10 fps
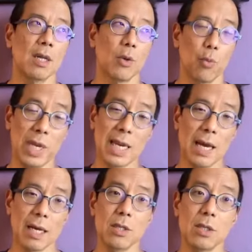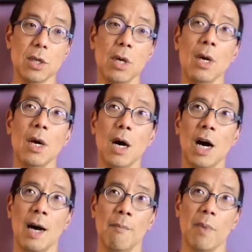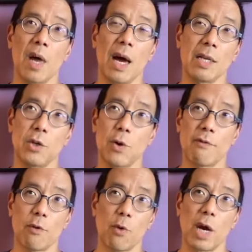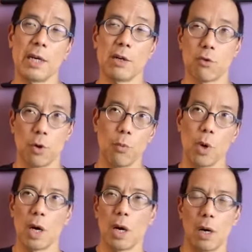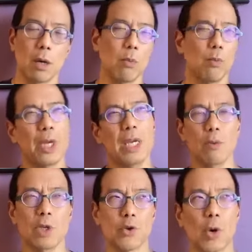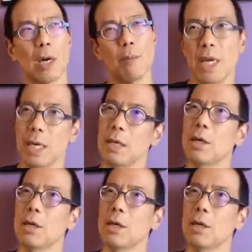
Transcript: the weekends. I do have a writing group where we try to meet,